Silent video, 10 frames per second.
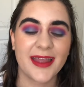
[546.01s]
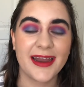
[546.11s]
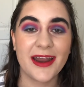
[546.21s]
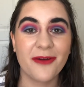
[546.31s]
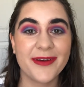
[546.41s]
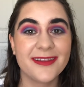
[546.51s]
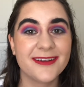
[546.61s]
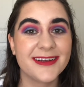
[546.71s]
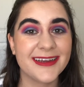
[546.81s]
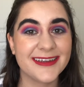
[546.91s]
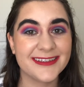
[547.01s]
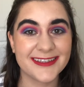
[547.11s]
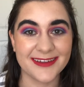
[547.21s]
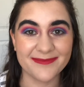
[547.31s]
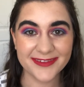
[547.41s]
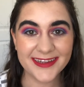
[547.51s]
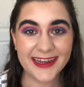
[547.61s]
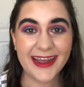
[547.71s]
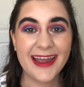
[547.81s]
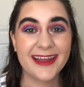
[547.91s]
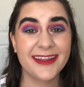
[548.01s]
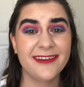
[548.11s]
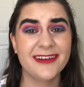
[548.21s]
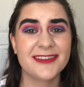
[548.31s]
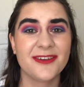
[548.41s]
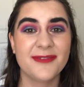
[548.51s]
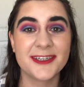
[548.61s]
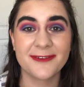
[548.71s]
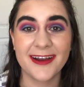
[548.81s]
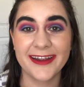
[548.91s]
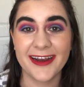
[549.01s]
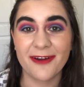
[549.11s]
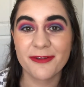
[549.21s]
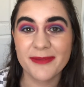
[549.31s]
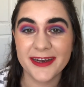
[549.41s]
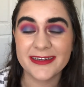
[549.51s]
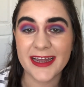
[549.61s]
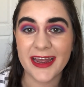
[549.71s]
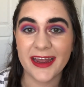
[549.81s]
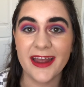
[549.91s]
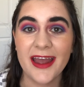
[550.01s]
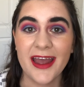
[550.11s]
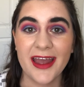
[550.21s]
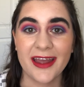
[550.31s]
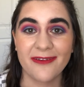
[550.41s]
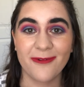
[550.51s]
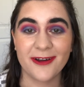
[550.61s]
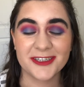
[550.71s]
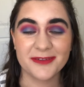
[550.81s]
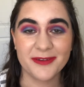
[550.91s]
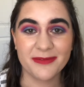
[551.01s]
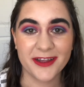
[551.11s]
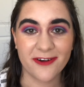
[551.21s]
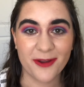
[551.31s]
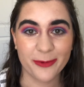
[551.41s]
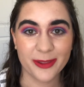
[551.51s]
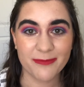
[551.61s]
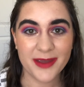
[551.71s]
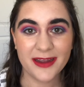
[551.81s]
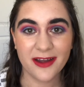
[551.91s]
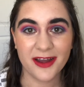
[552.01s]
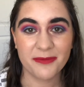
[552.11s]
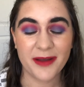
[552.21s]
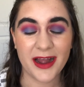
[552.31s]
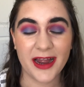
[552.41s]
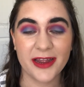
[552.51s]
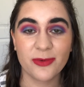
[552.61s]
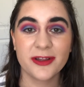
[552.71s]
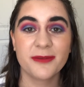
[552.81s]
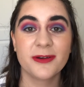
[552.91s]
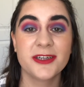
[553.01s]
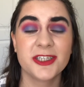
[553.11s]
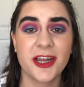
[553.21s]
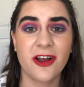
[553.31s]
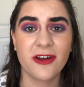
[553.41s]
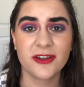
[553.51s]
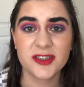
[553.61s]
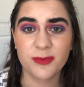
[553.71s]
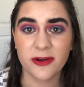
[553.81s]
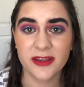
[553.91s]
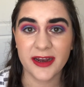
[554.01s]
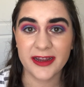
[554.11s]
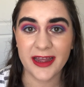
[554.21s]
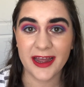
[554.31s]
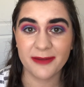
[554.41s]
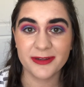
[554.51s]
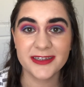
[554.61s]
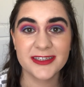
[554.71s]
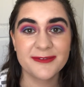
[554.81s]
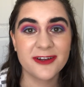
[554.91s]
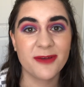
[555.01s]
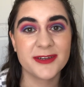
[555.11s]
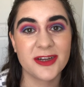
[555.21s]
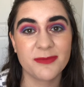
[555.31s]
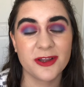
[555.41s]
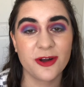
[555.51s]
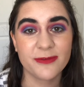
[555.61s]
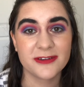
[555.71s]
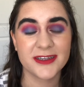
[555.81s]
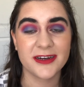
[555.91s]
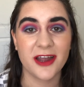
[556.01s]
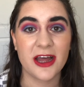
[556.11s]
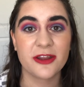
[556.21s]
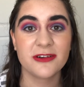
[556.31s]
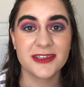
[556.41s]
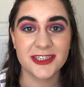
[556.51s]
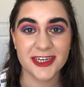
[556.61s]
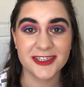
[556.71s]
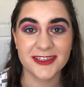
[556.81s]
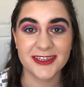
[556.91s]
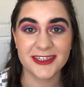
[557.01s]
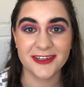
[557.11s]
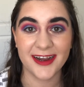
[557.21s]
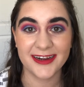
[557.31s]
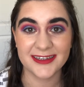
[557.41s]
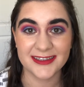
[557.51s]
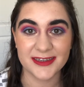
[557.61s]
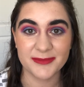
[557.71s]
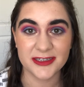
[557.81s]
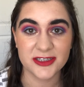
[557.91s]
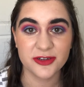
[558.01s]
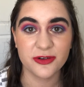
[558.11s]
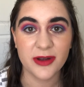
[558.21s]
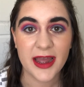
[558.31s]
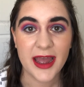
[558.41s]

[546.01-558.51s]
And now my look is complete. Thank you guys so much for hanging out with me today, watching me play around with makeup. I really appreciate all the support that I get. Please leave a comment down below if there's any other suggestions that you'd like to see me do.